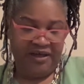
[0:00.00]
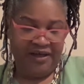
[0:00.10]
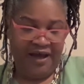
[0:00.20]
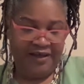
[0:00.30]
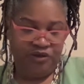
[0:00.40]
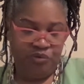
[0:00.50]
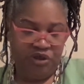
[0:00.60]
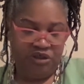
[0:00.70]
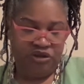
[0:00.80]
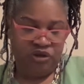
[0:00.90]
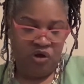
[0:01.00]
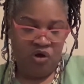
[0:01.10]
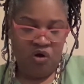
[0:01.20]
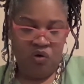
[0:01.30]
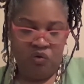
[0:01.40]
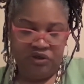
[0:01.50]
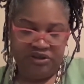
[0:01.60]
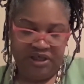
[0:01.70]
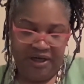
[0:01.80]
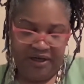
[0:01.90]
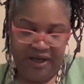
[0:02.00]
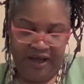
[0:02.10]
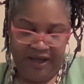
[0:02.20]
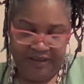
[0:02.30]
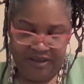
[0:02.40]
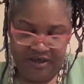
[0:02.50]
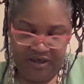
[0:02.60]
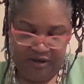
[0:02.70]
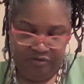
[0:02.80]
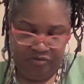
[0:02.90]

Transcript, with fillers: Lazarus or St. Anthony.